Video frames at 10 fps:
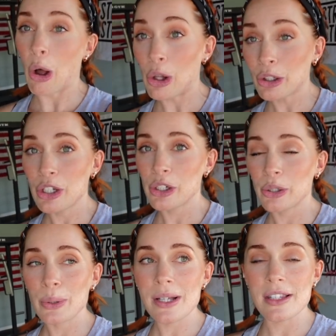all
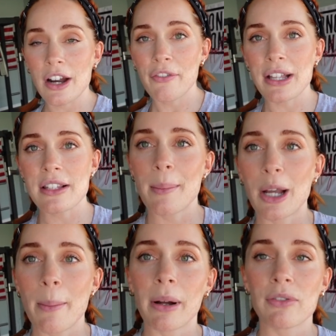new stuff that's coming
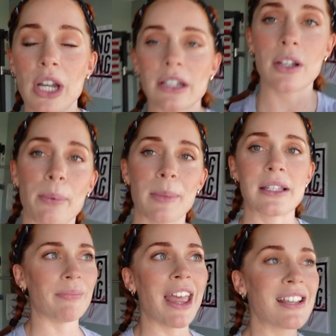on Buff Chick
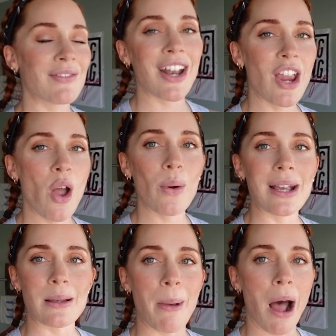supplements. This video
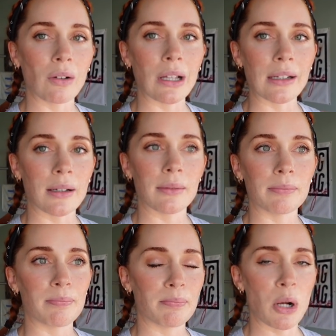is about like
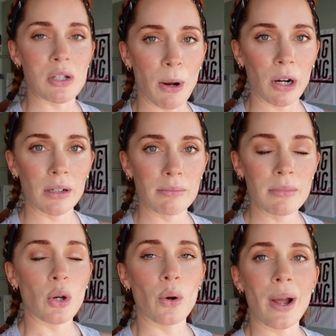postpartum. So